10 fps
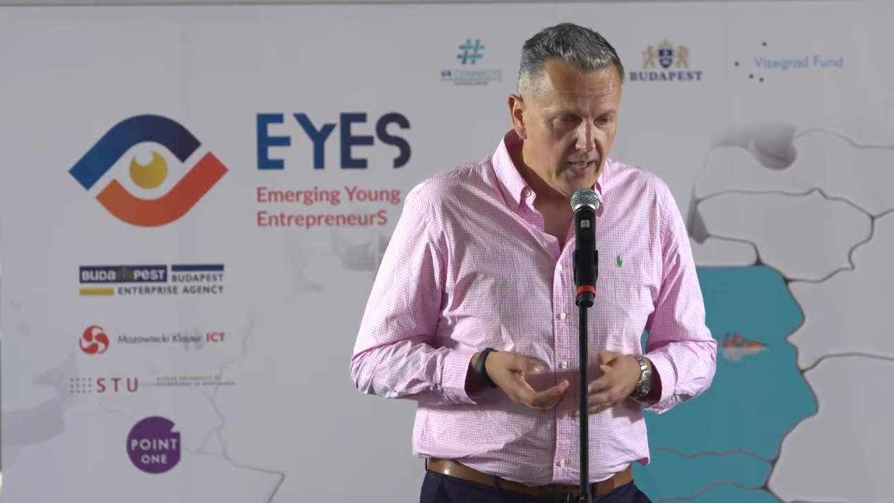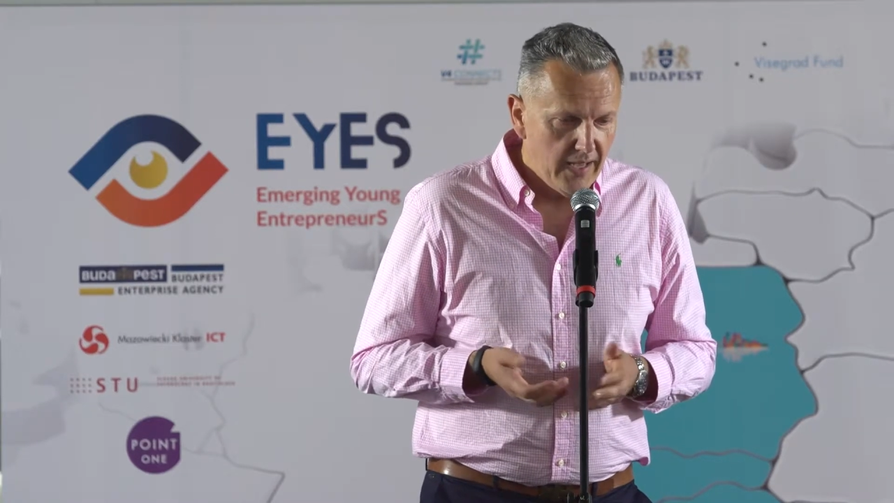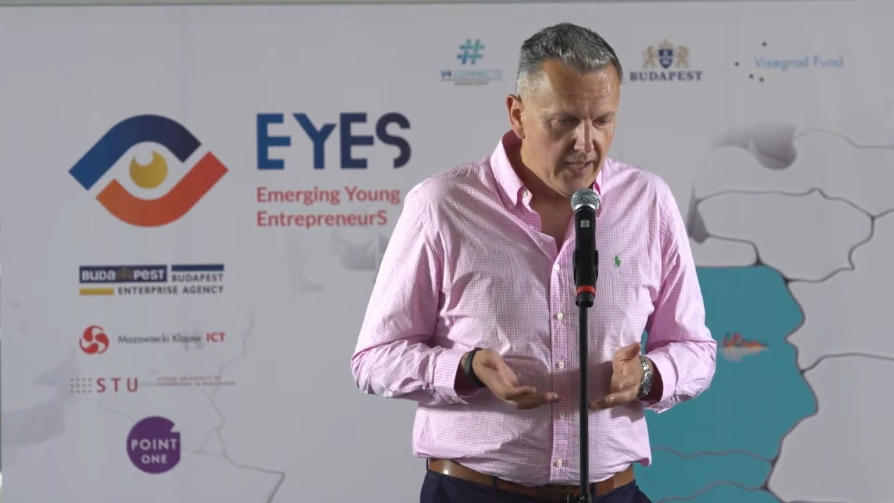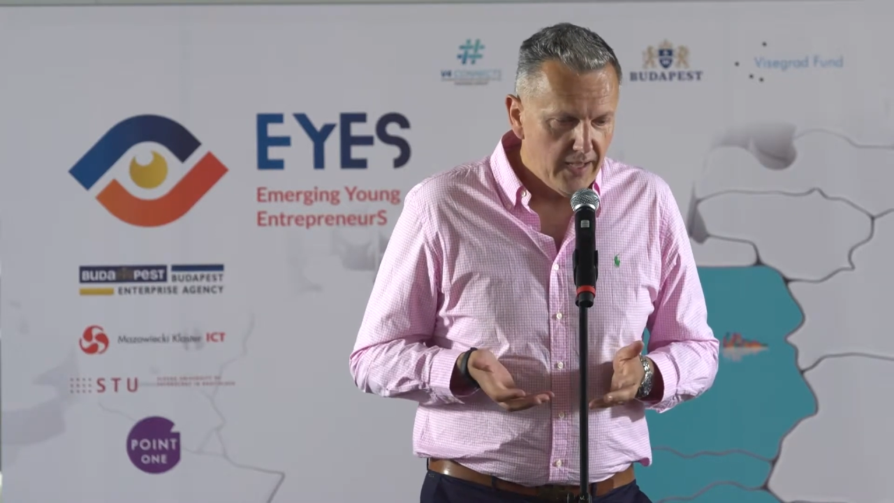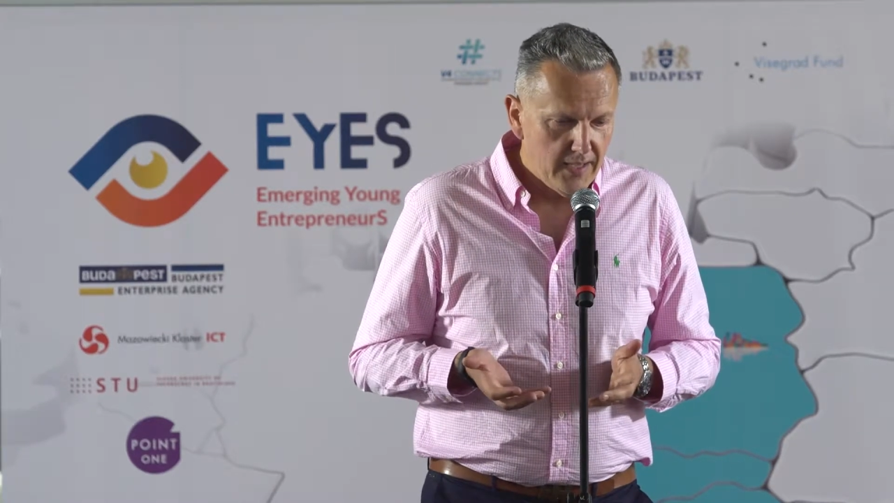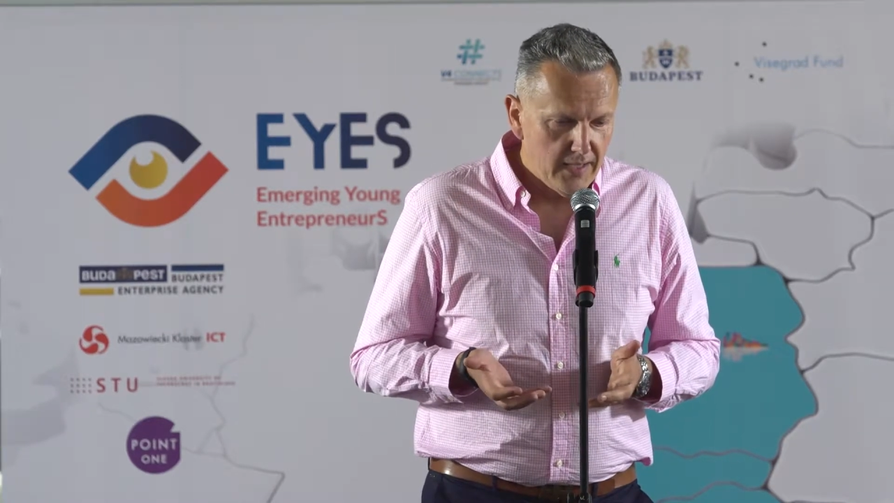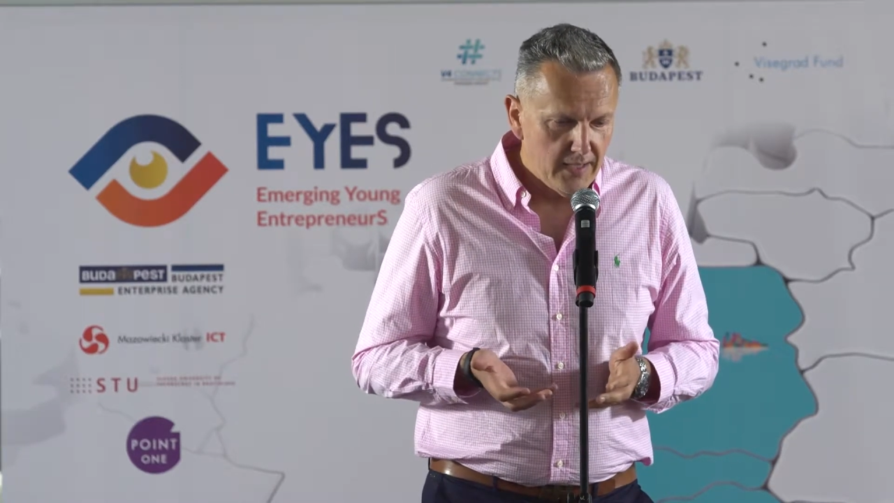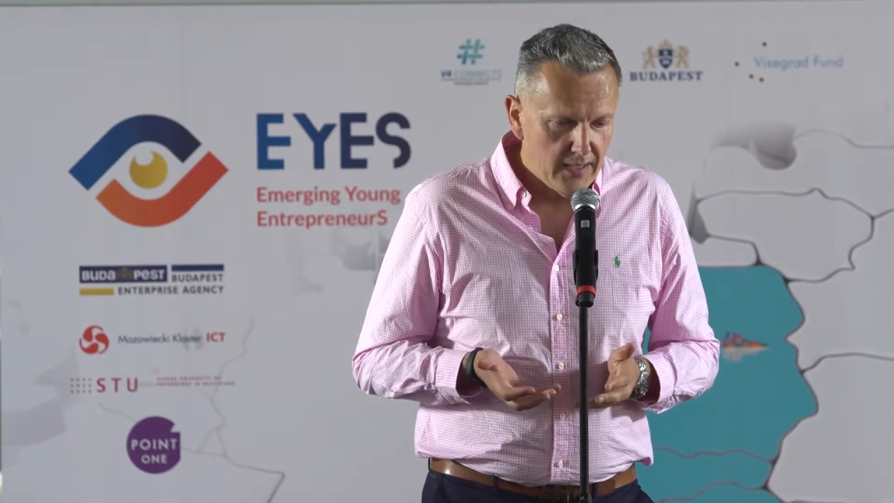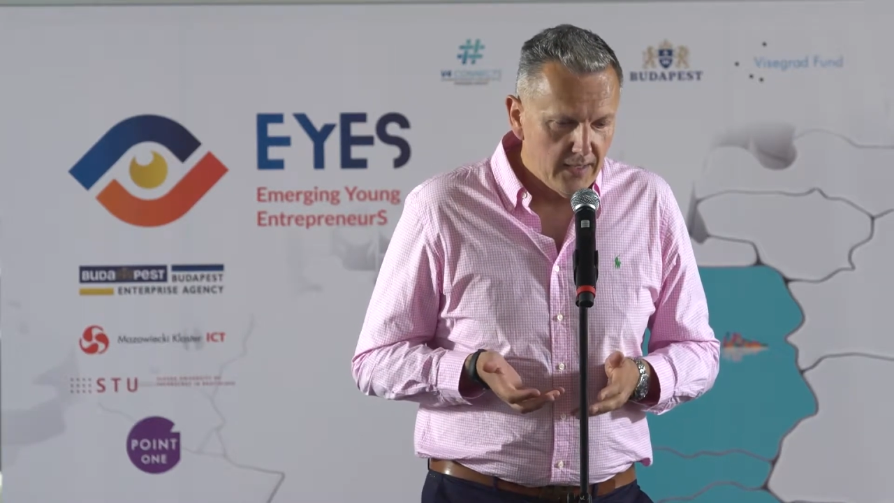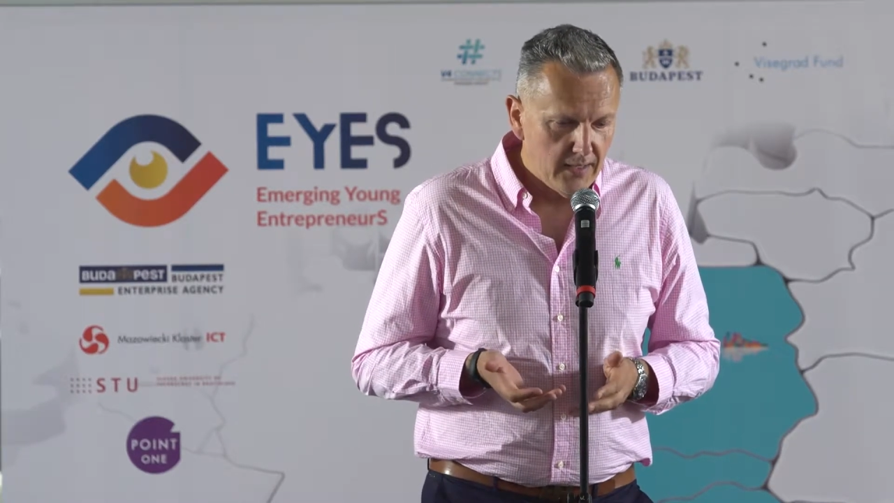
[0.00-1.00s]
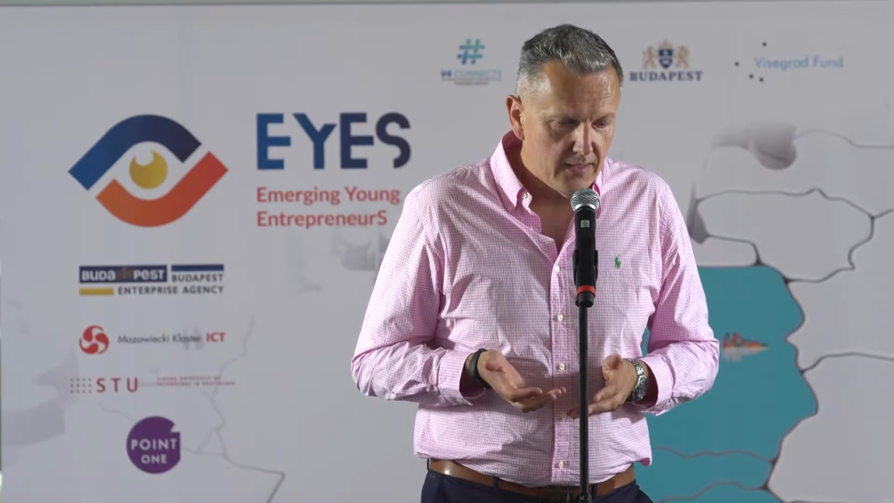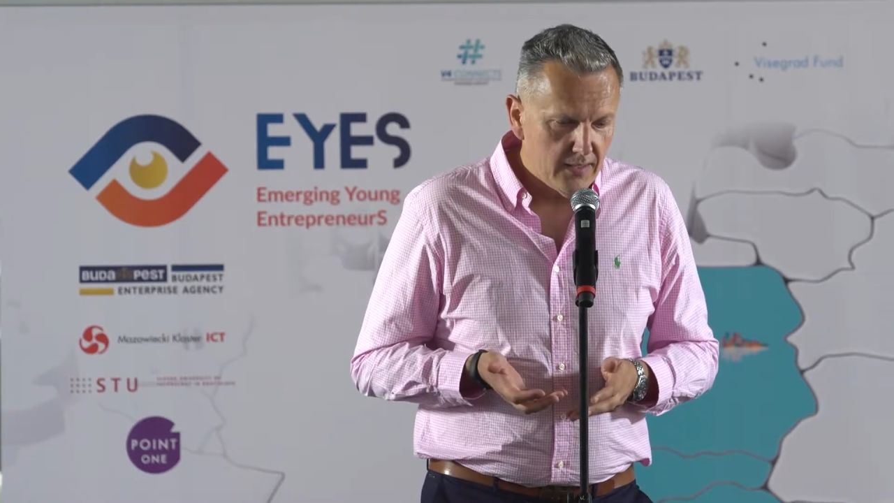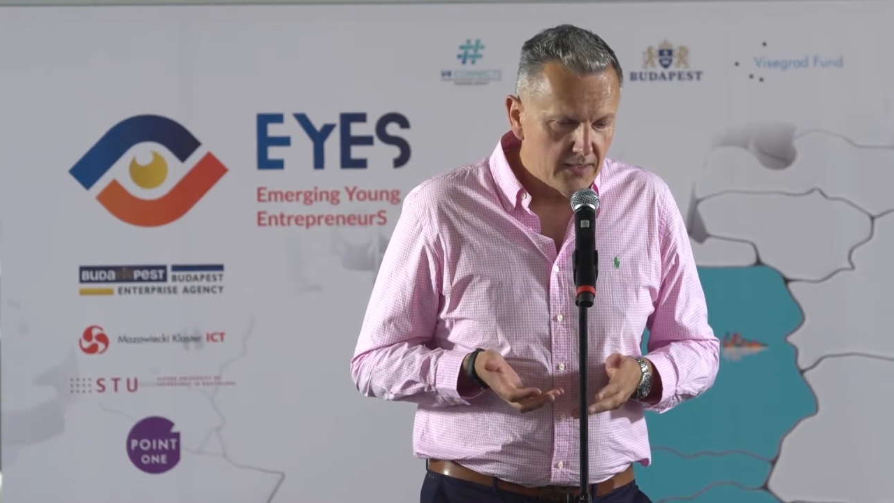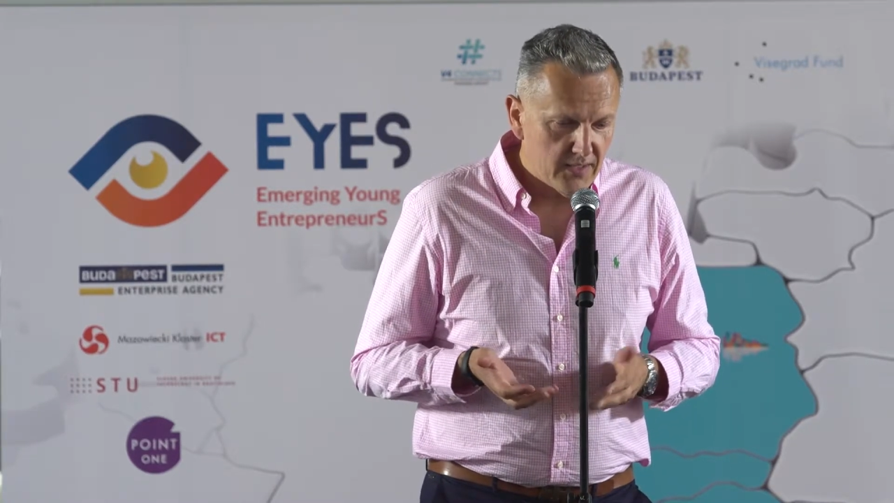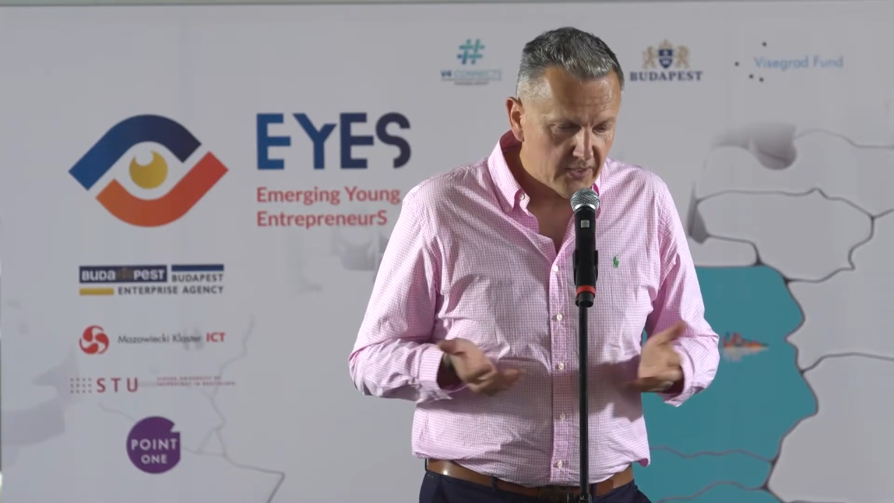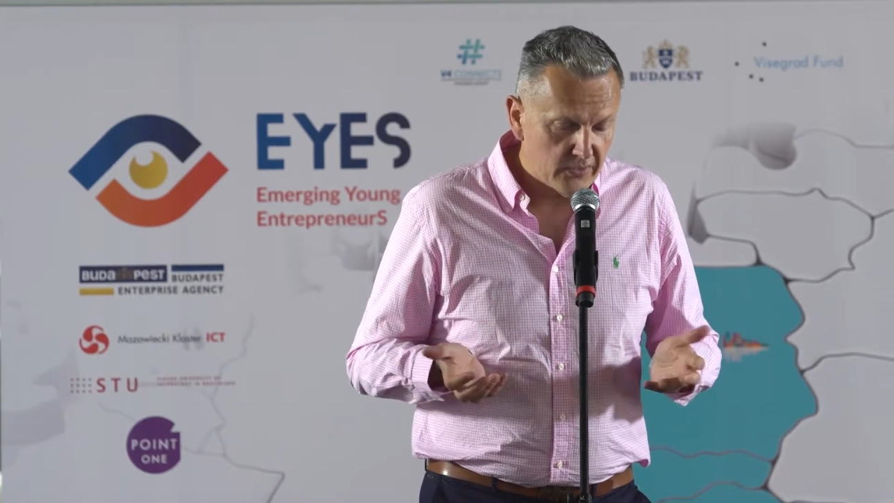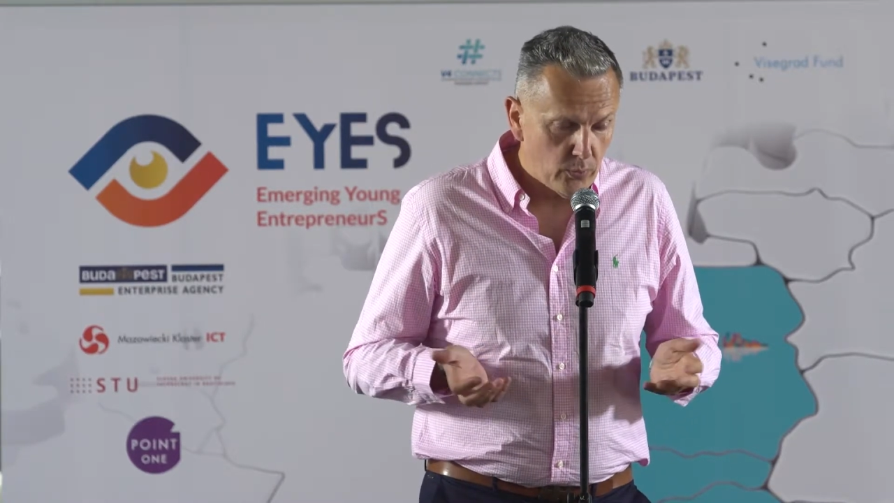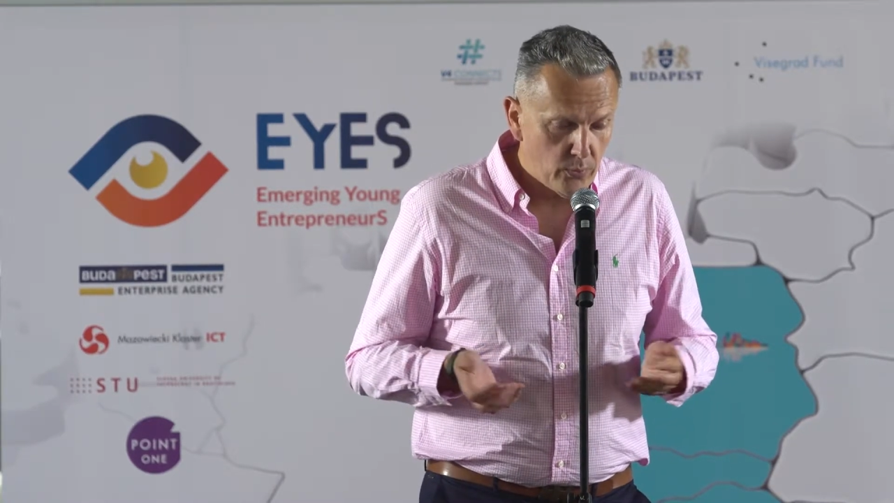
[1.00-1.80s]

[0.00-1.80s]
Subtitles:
in a successful